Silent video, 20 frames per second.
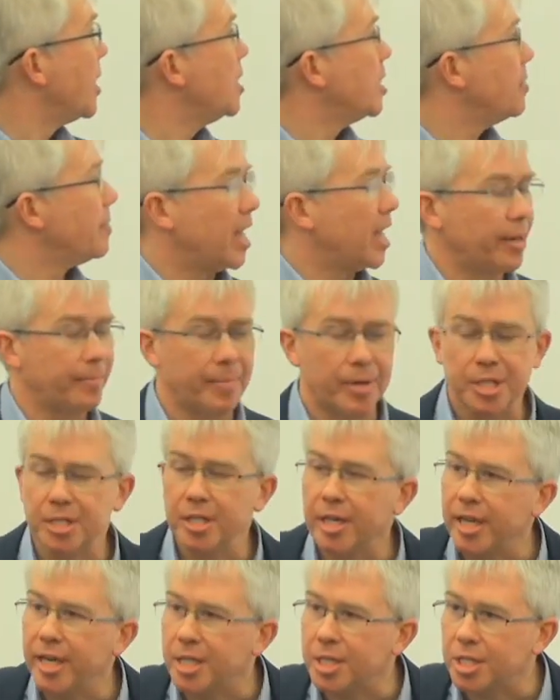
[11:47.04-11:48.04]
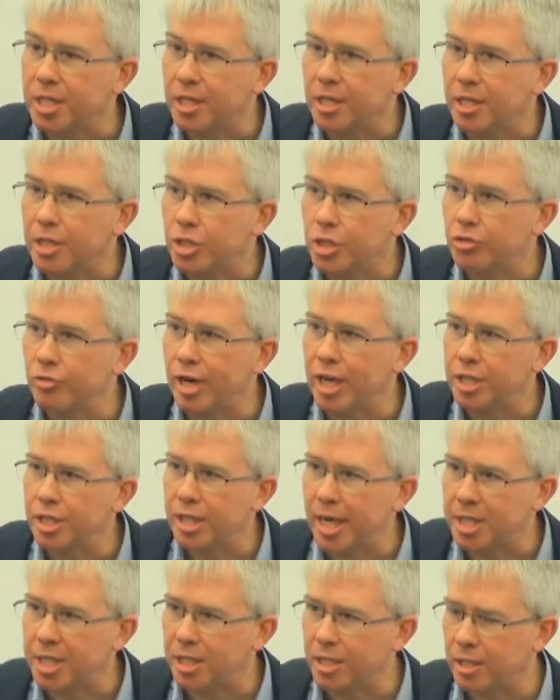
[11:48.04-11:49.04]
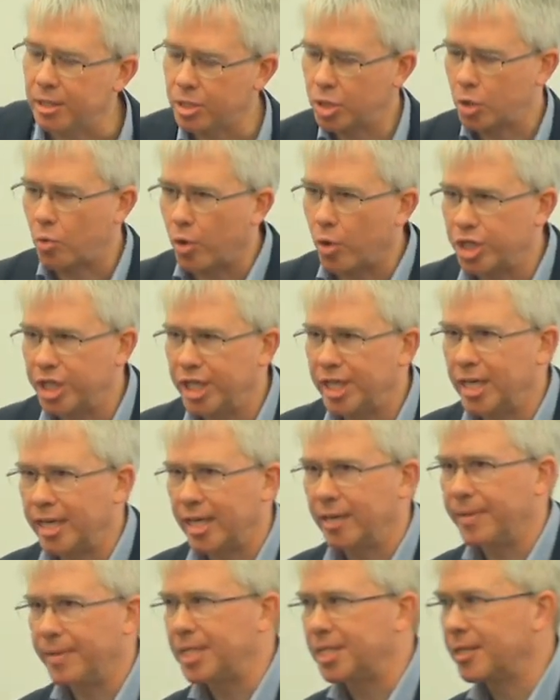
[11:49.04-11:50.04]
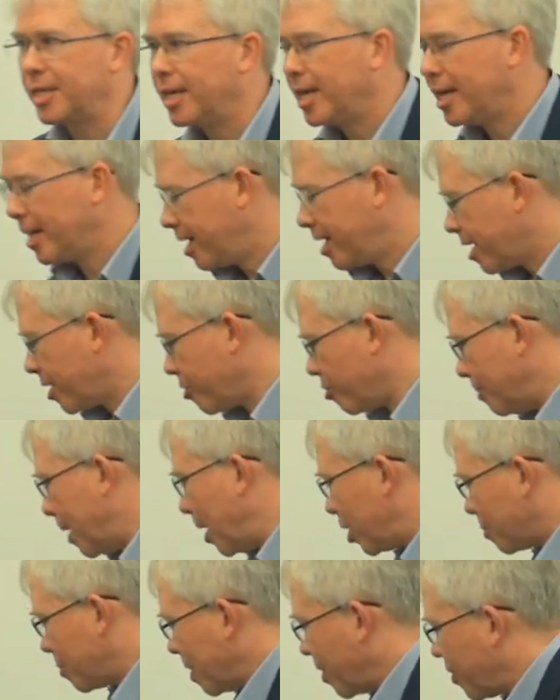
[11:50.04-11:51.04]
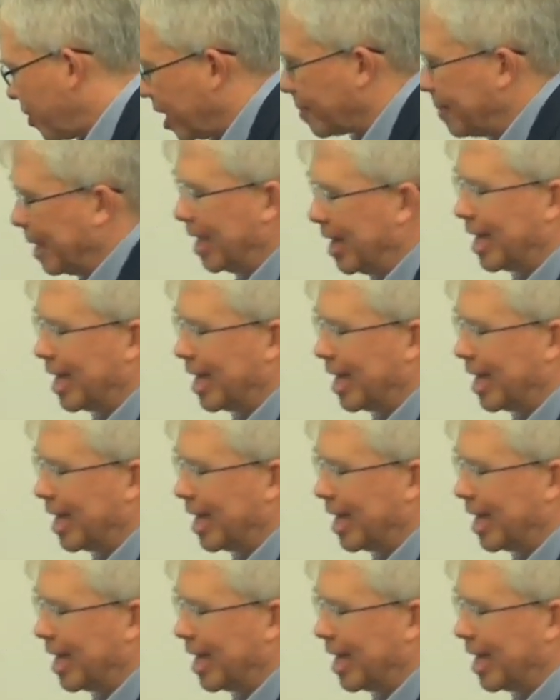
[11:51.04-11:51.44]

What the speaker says: indium gallium arsenide has to squash in a little bit. And the remarkable thing about